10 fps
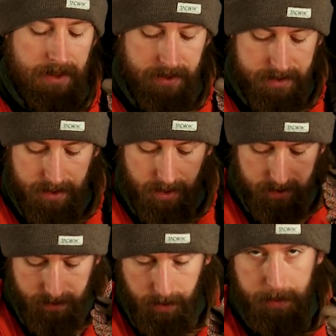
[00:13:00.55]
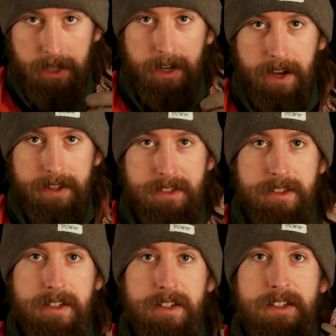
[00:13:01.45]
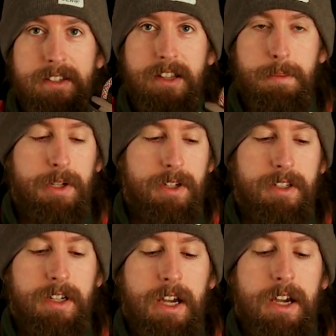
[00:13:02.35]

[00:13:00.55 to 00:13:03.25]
this knot will be the last stopper knot,